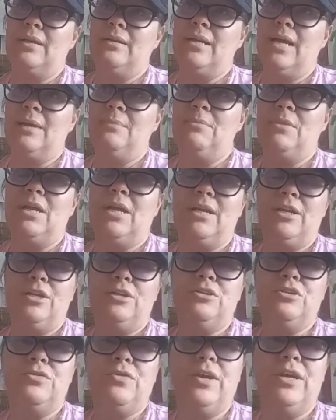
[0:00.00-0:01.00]
I'm not a
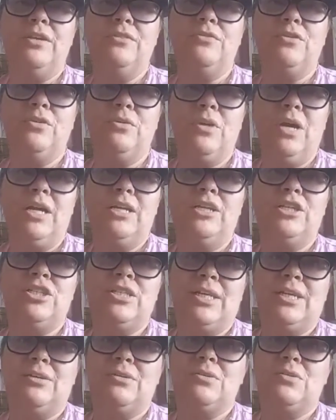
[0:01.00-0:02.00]
huge fan of garage
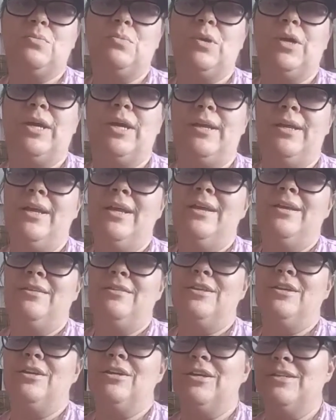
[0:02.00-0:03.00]
sales, but
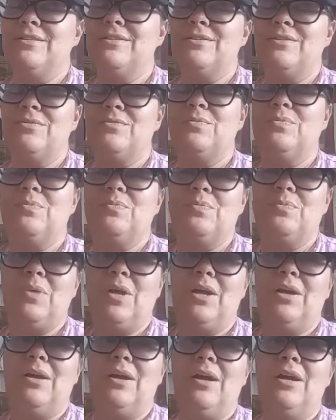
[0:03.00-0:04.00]
there is
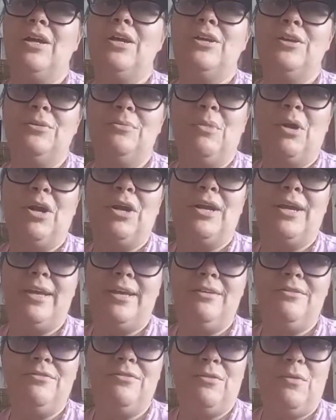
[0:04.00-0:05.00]
a good
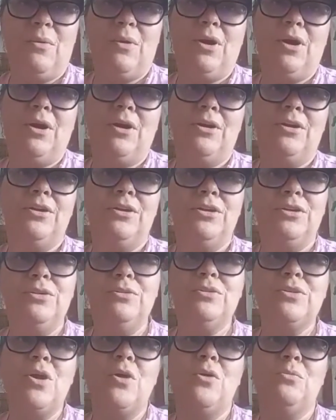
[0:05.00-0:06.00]
market for
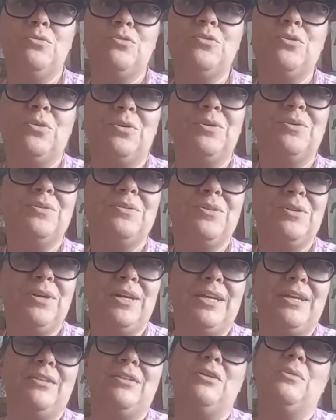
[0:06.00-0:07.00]
used homeschool
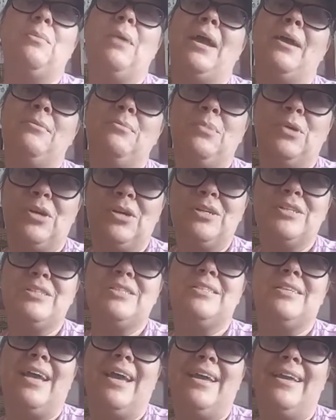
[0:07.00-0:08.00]
curriculum and
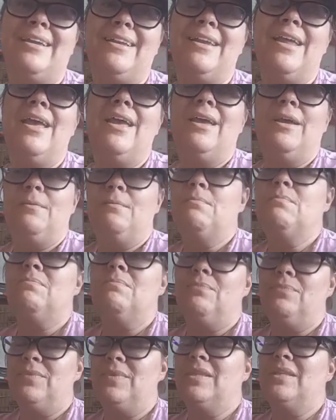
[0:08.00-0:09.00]
books, and
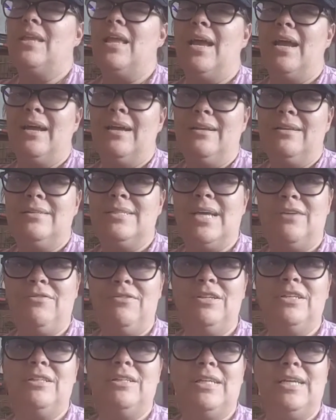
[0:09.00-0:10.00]

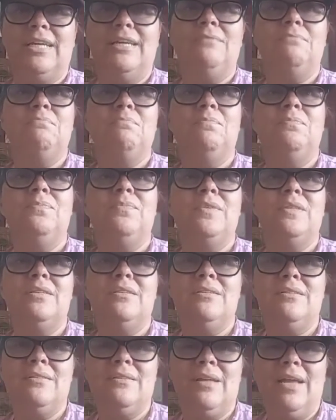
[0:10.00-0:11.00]
definitely
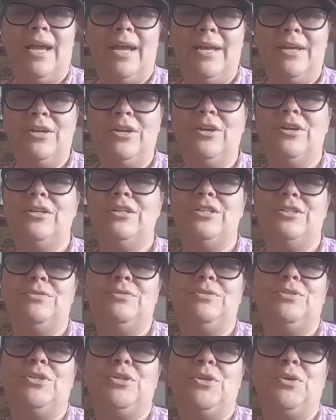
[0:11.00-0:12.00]
I encourage you
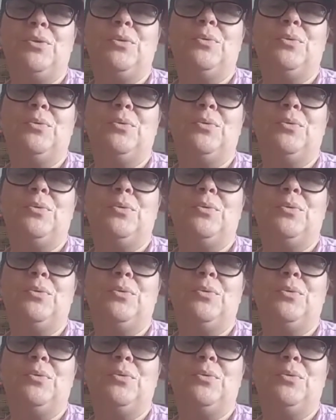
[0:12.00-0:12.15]
to